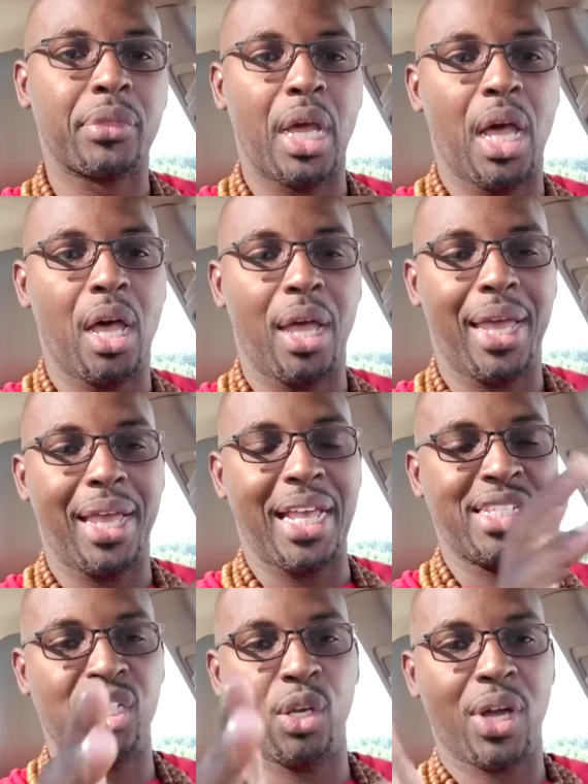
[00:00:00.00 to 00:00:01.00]

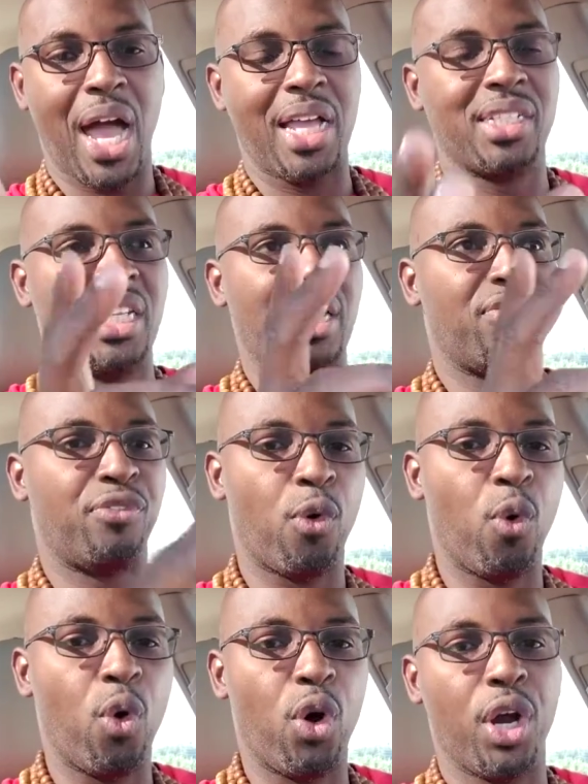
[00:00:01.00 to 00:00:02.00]
SEO content
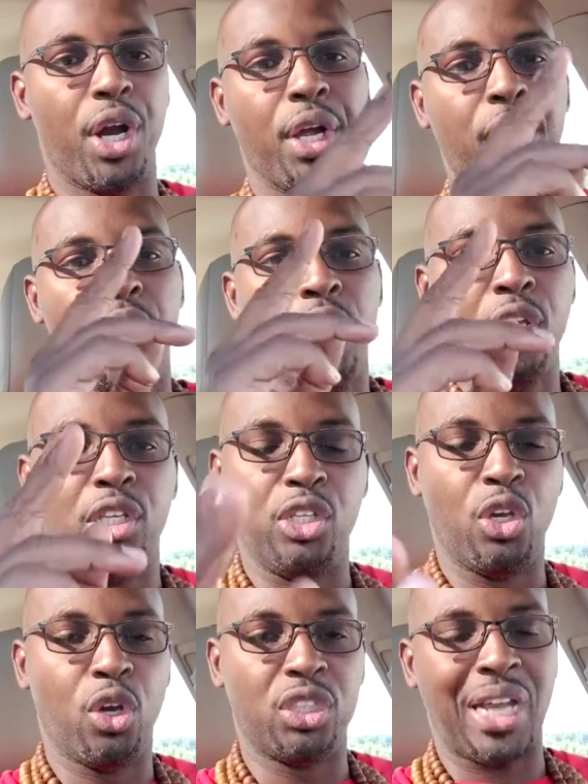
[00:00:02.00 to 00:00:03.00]
for
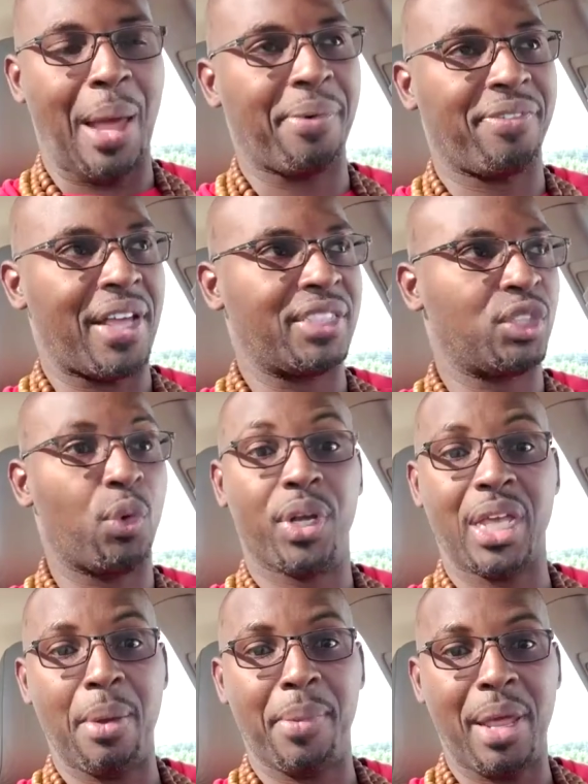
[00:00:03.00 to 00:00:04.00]
your Shopify store.
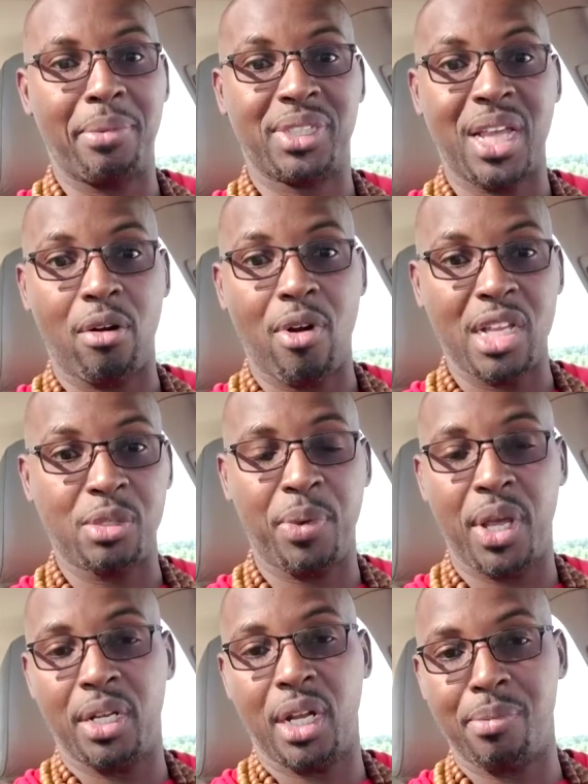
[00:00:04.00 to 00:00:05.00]
Again, my name is Tyron
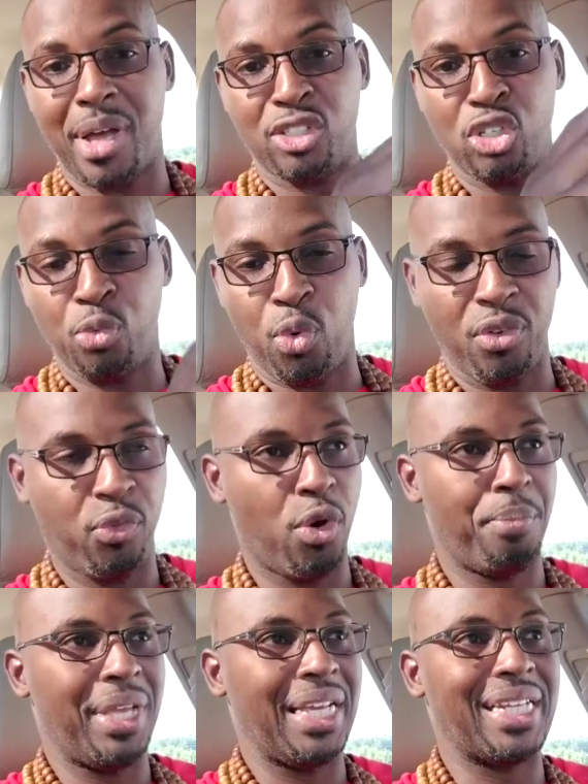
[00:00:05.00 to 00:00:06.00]
Spear. Done about
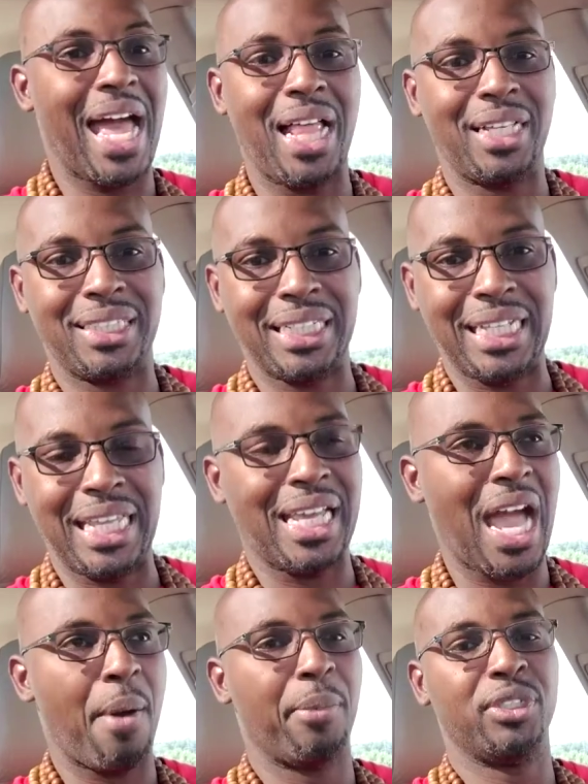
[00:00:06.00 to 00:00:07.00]
$2.4 million in
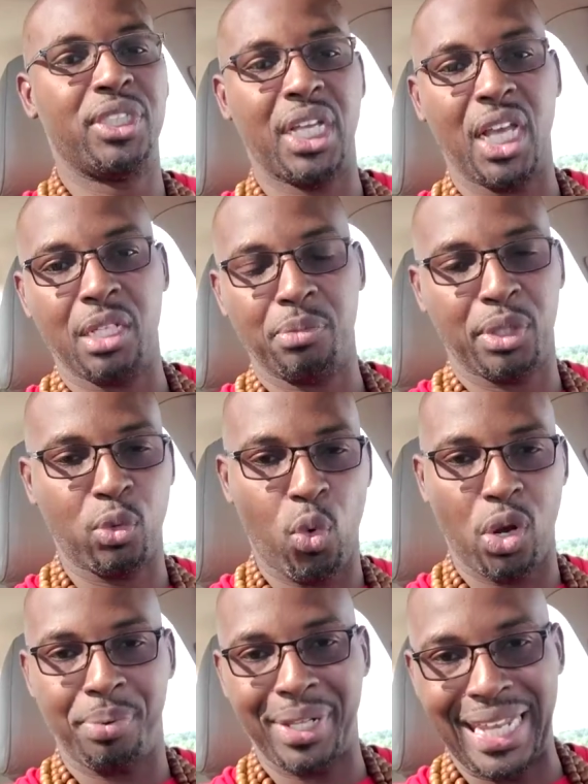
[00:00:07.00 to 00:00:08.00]
e-commerce sales. Built a
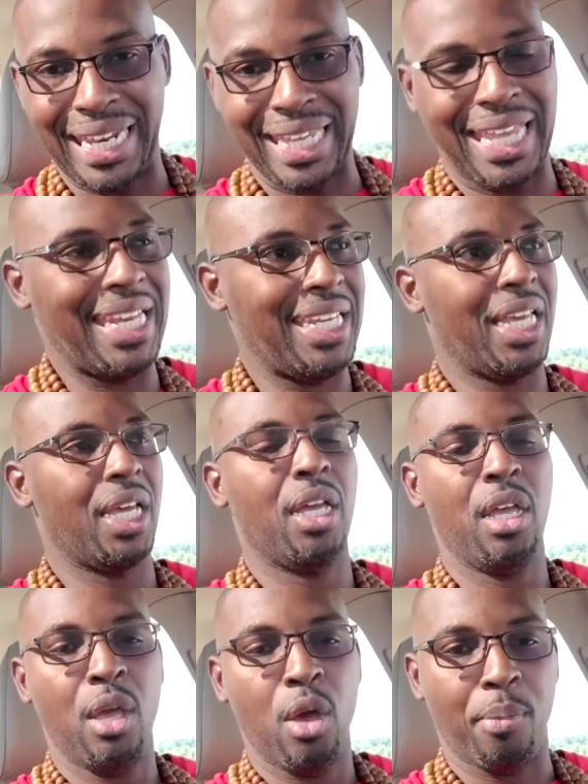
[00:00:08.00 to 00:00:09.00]
water plant in Kenya,
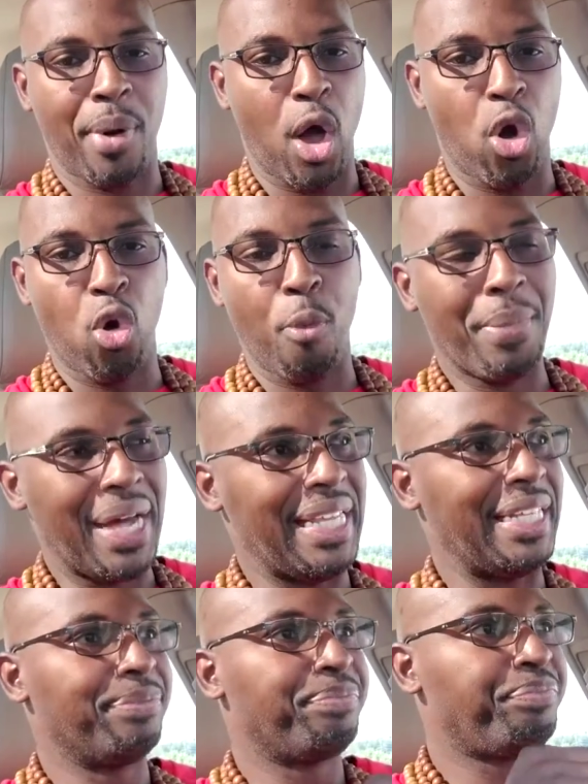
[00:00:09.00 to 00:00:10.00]
my own
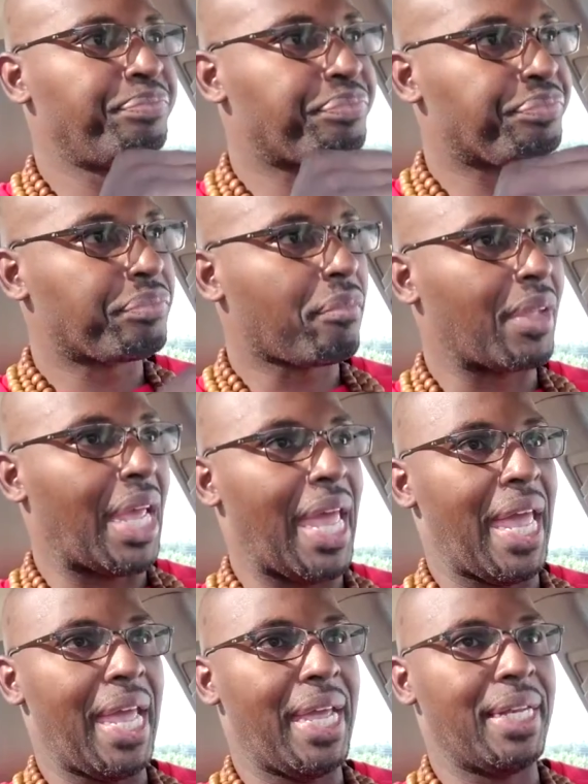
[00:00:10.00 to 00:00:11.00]
money,
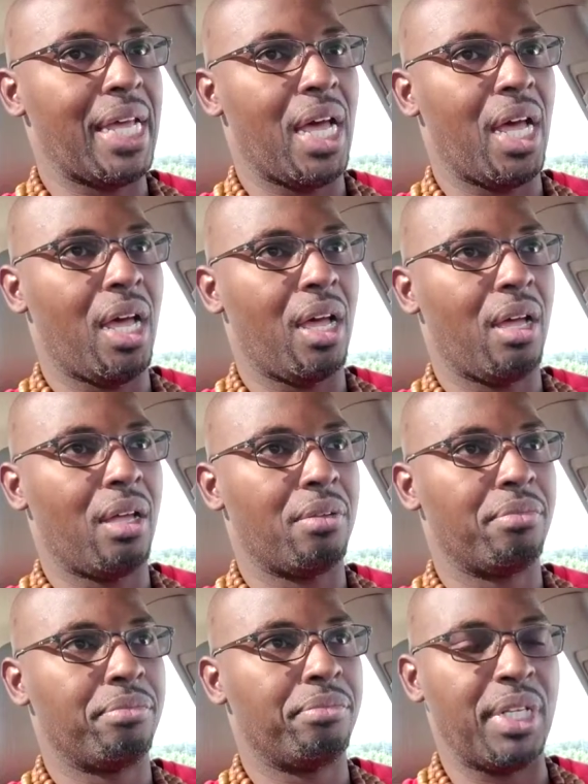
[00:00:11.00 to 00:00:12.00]
and
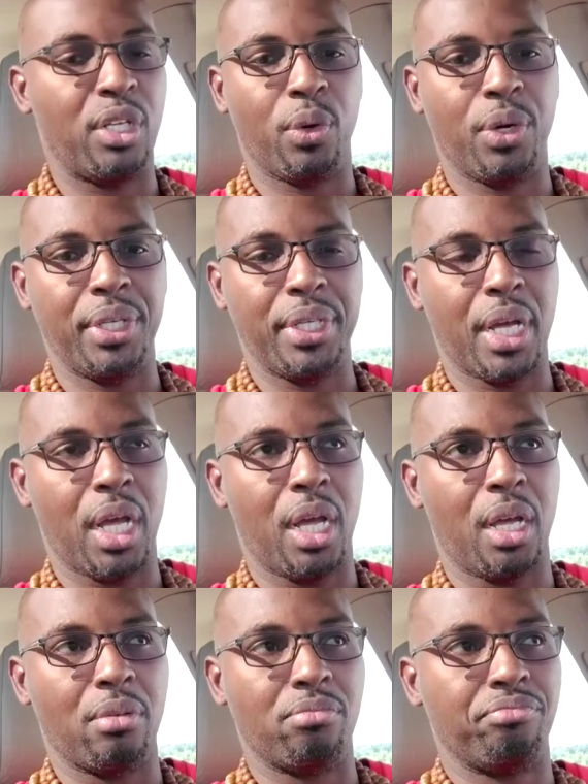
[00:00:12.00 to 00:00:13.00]
been doing.
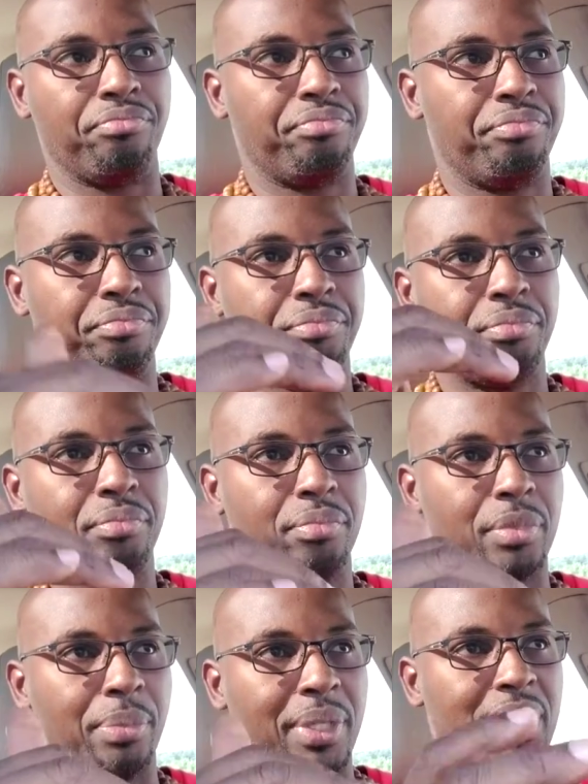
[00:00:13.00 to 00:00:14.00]
I'm
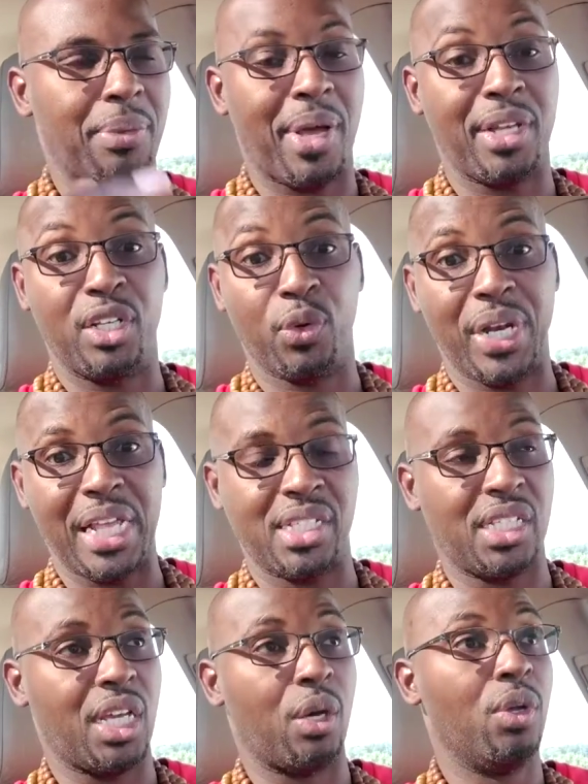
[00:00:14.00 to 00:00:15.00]
about to say by doing
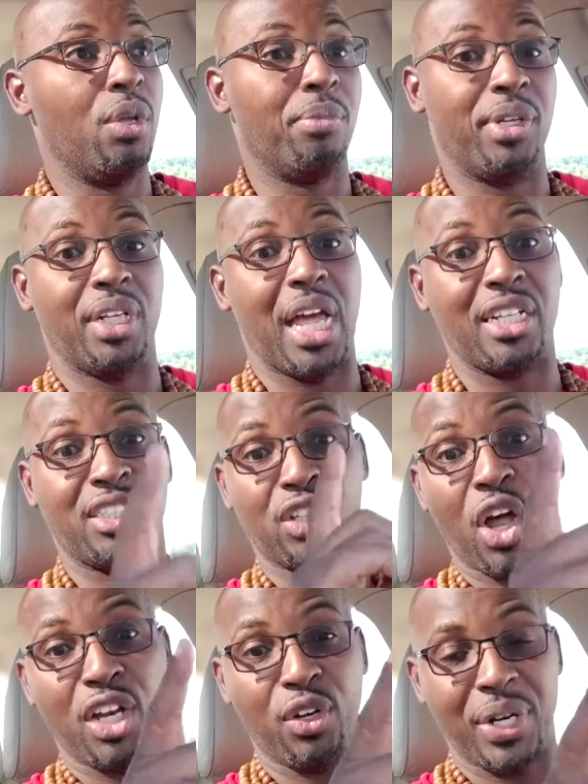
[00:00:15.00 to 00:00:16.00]
SEO. I
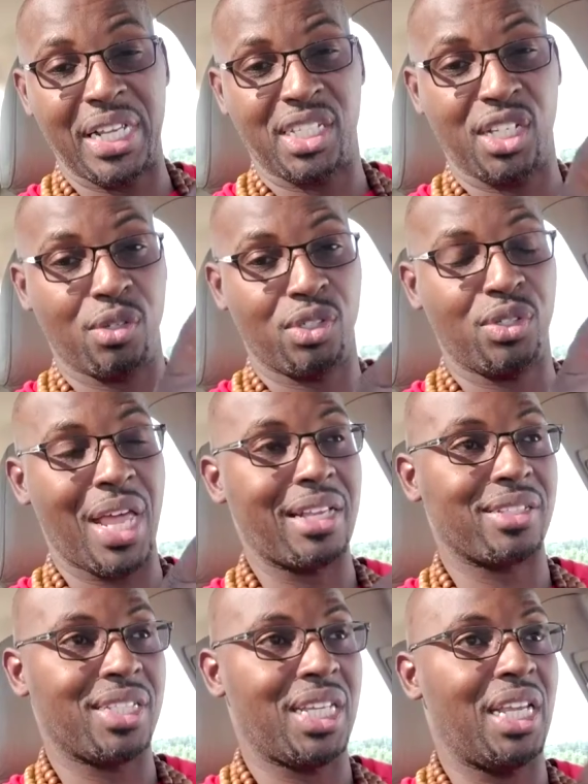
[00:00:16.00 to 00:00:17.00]
started doing SEO in
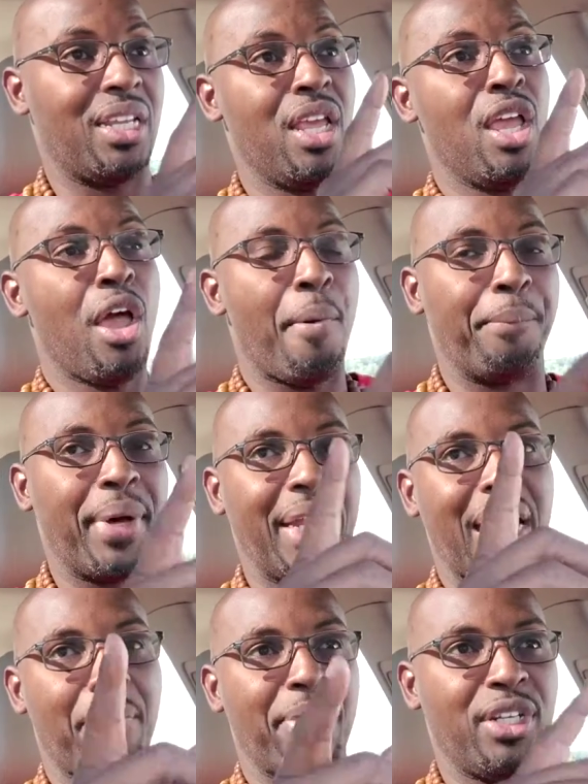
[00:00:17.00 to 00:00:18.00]
2010,
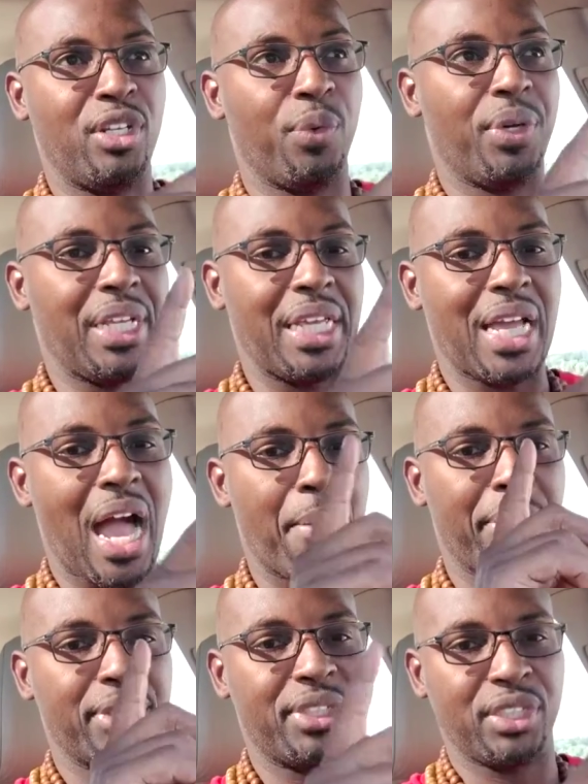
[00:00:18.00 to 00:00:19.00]
but I've been doing
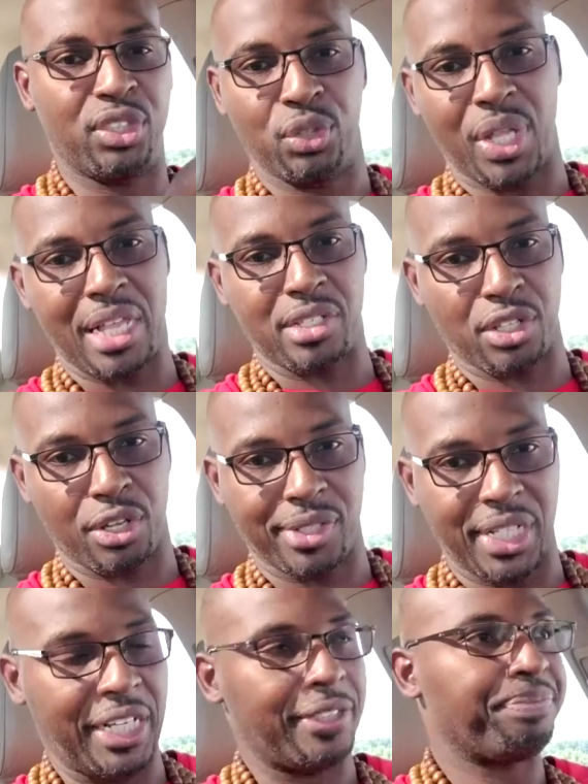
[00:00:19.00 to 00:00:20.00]
e-commerce since 2013.